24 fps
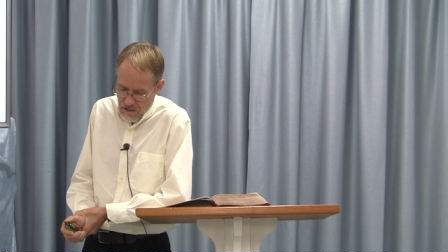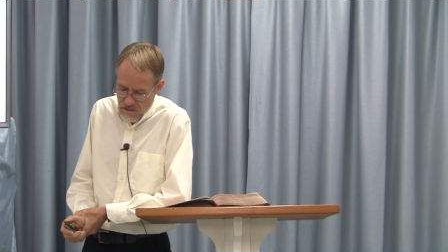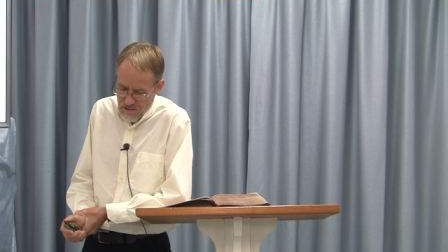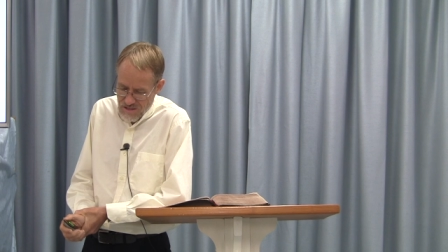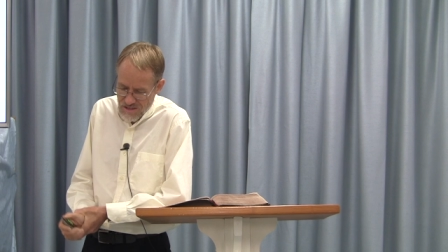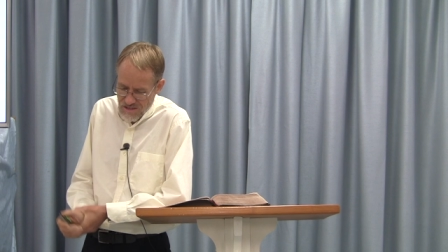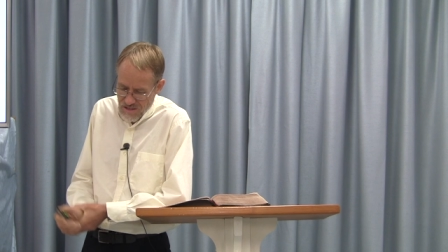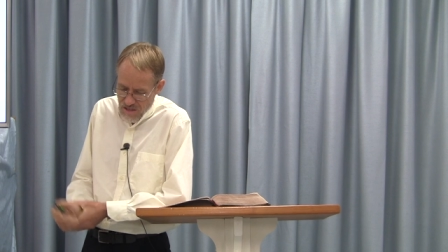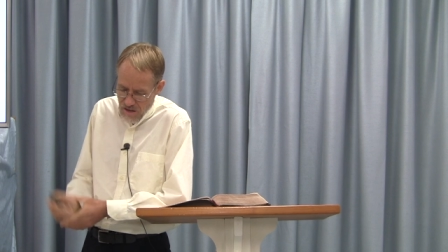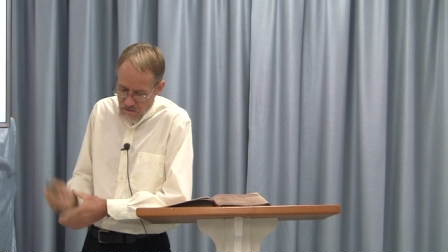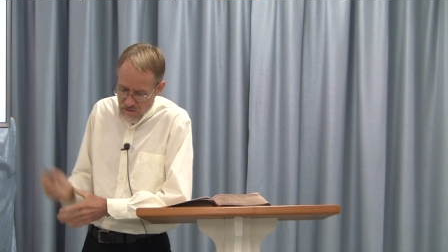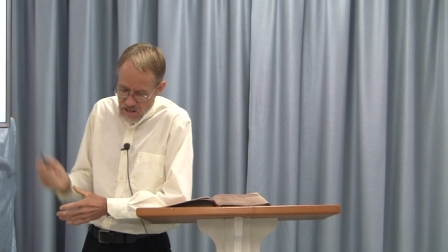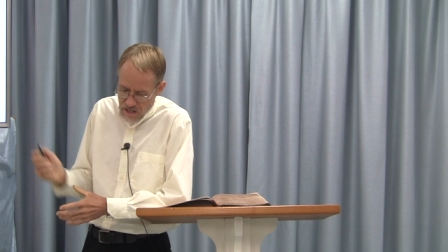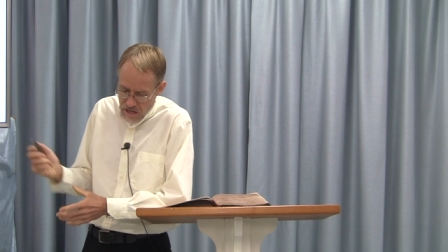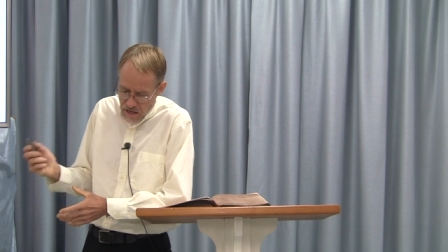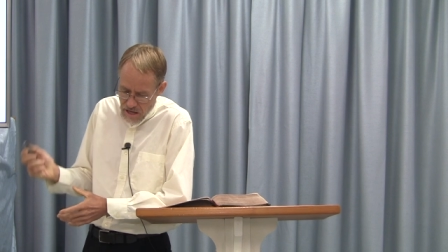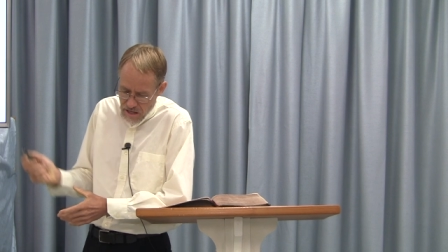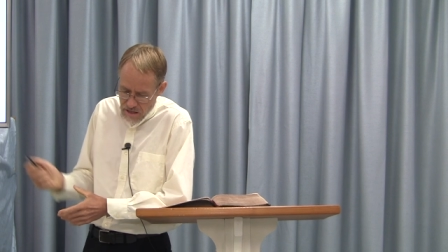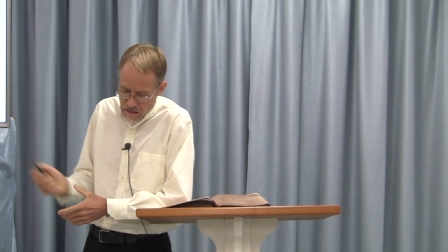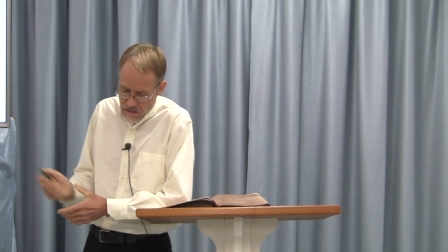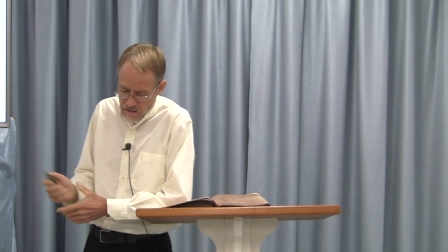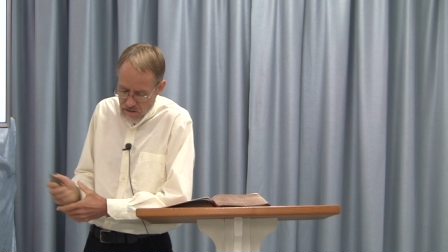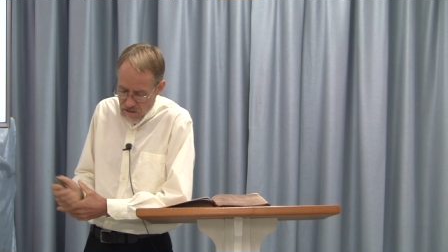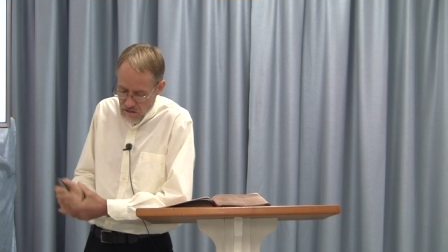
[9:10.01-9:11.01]
a seven
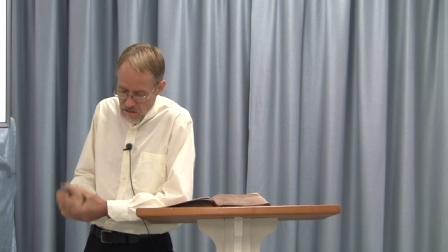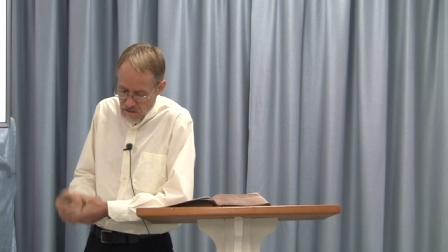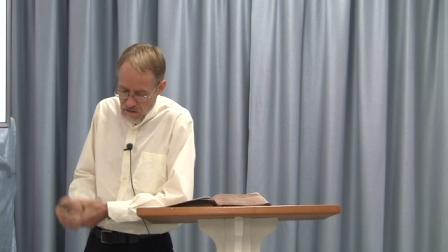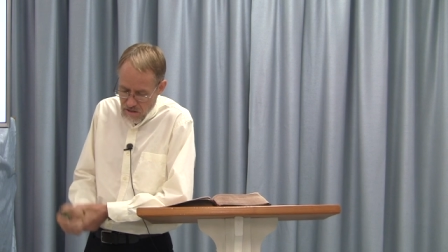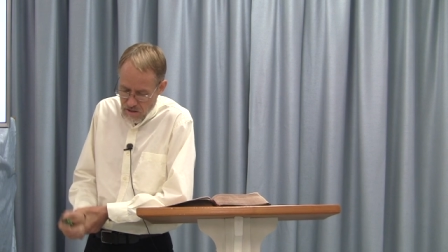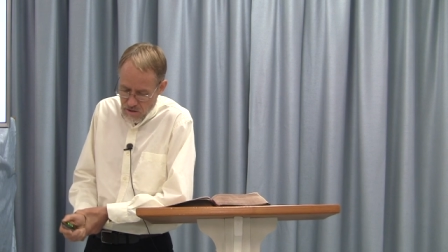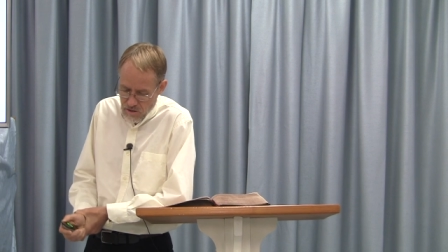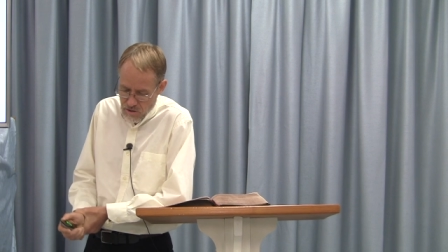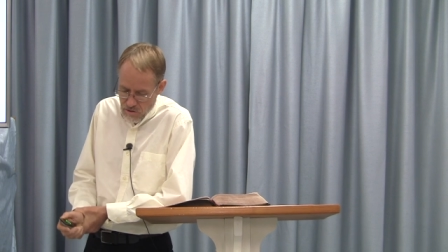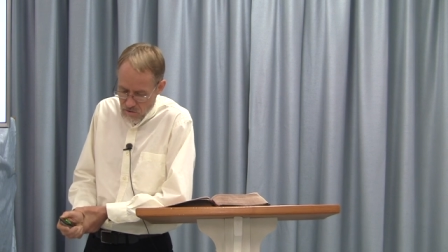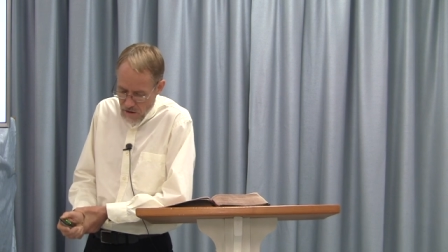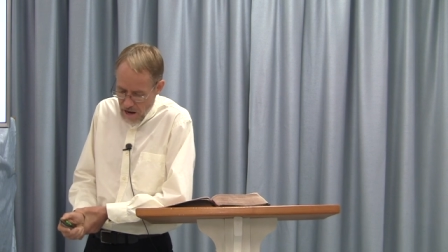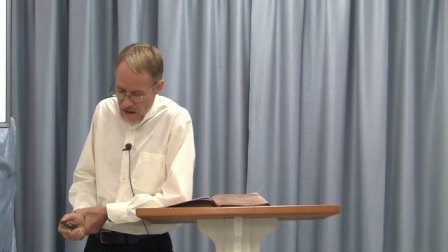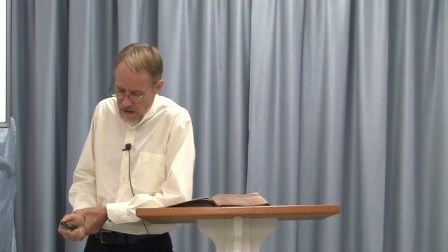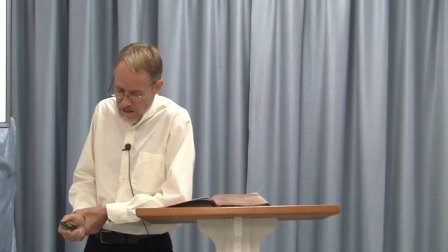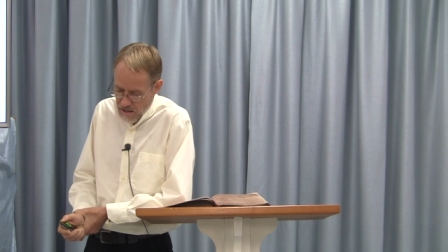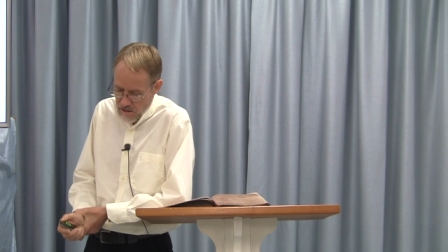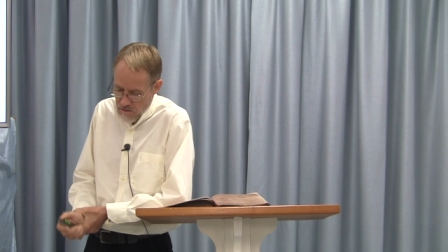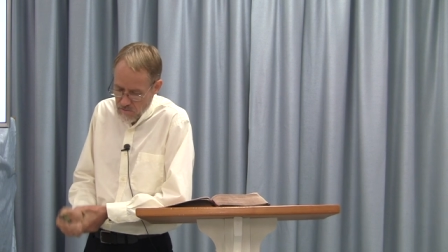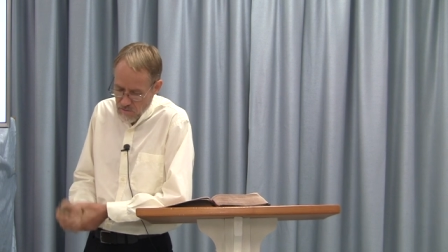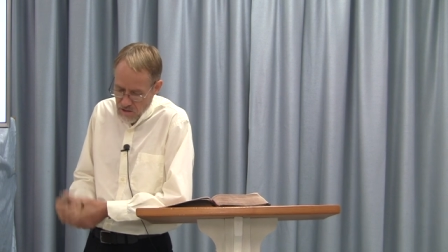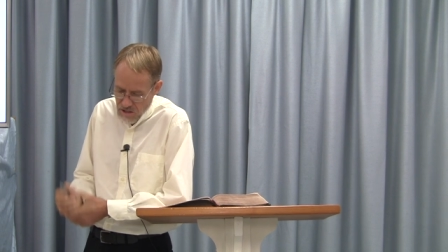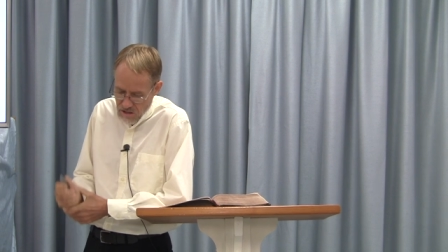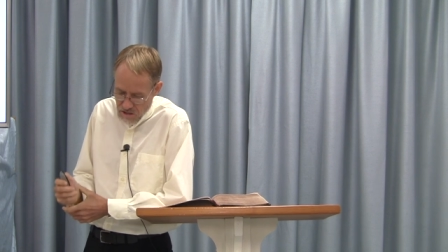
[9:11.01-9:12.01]
headed
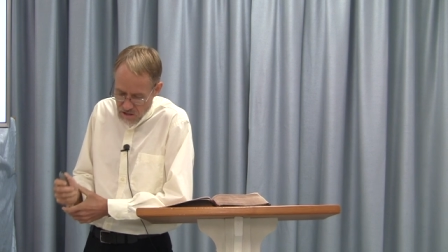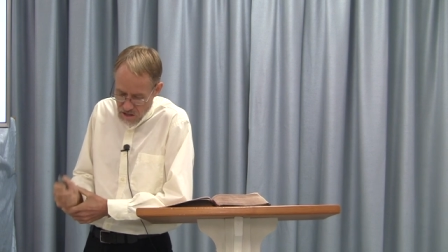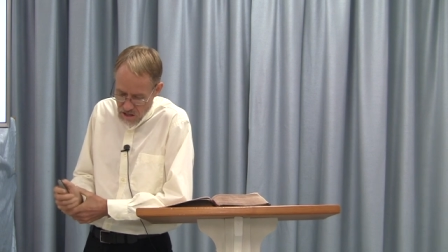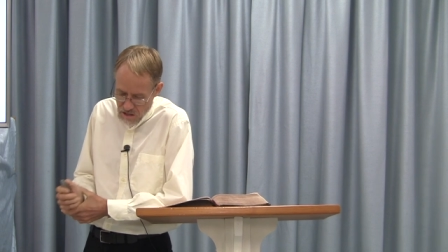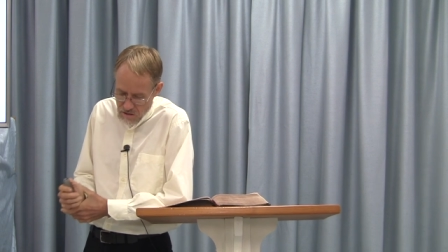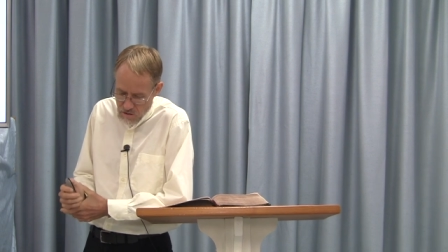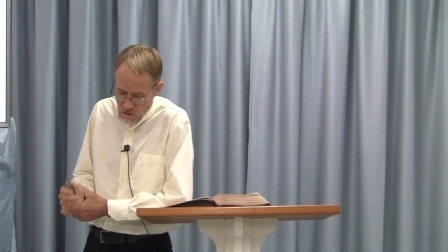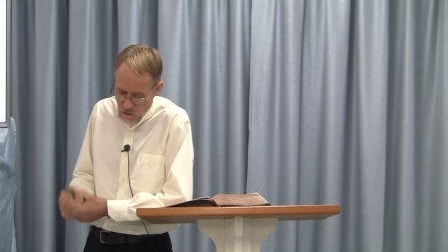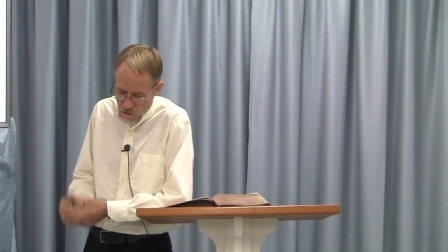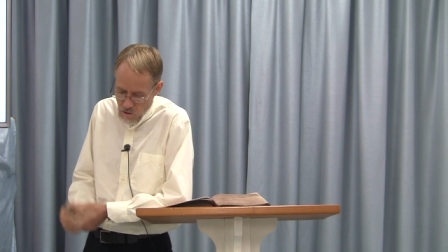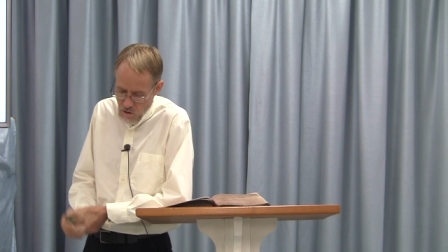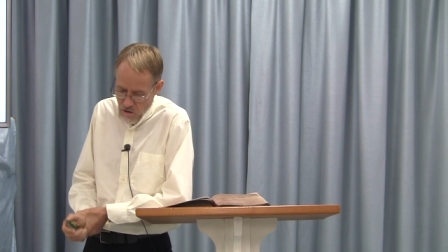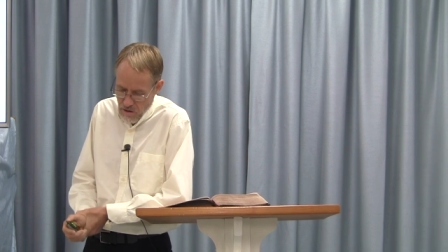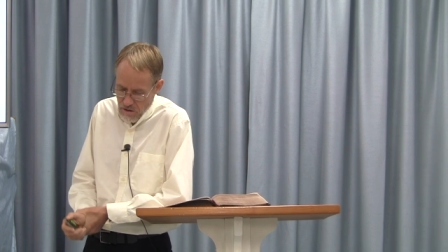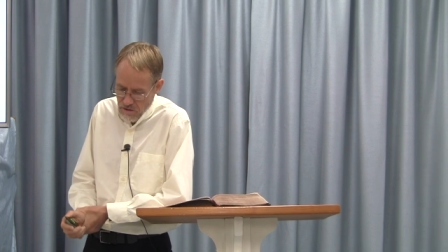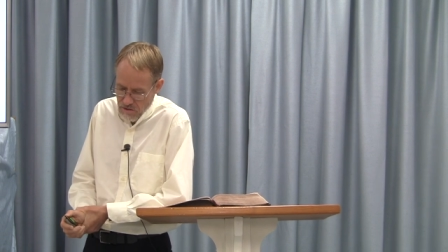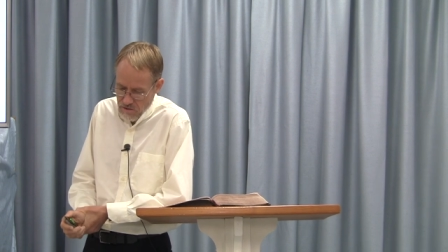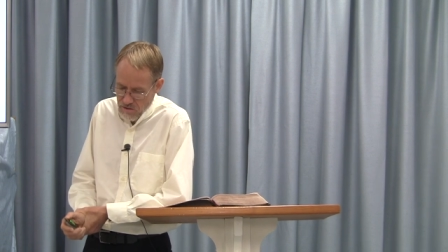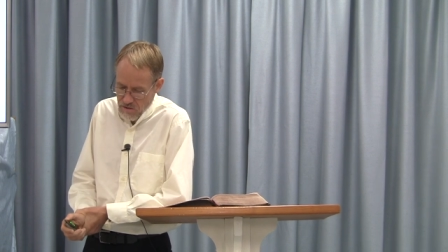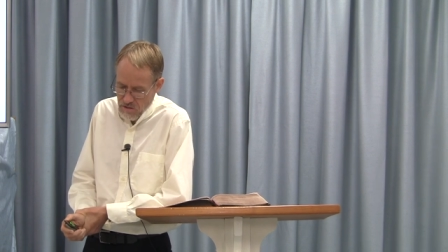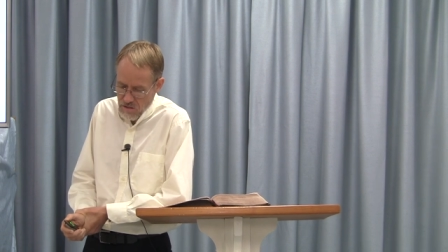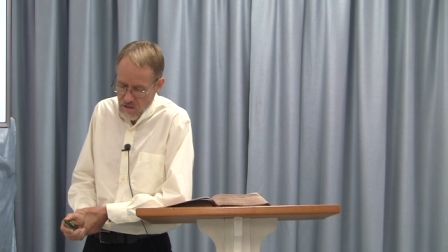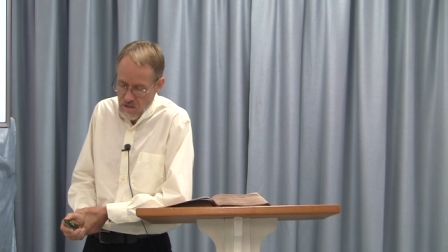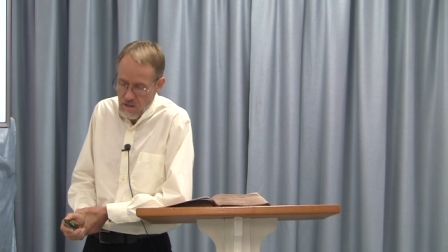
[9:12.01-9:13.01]
dragon with ten
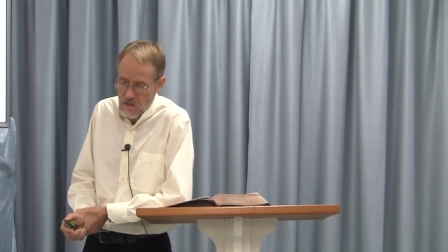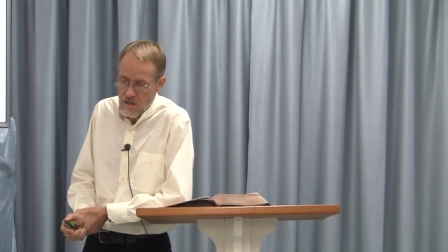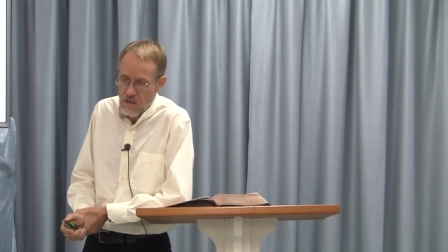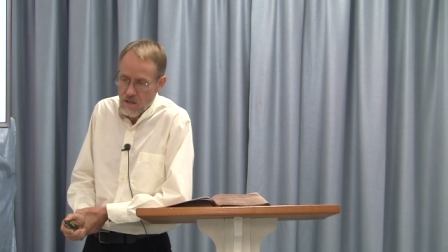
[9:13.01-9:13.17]
horns